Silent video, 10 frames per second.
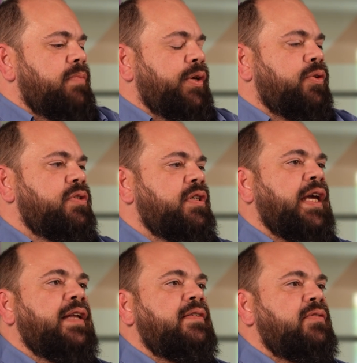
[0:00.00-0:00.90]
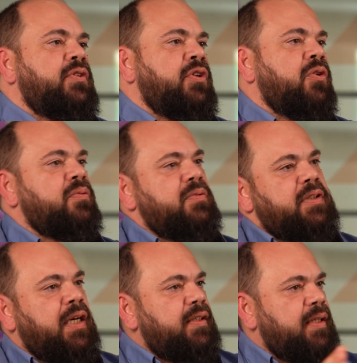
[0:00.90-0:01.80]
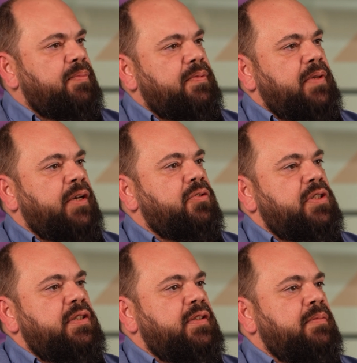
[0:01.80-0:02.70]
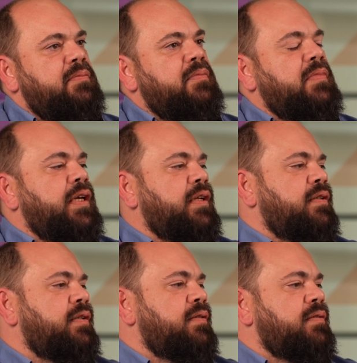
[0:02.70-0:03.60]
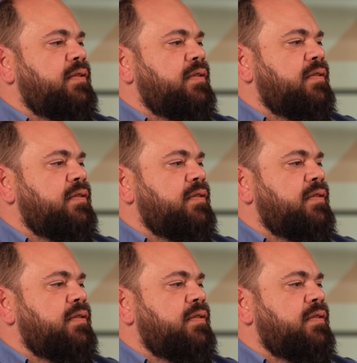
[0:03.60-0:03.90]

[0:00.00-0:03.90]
Because again, startup ecosystem and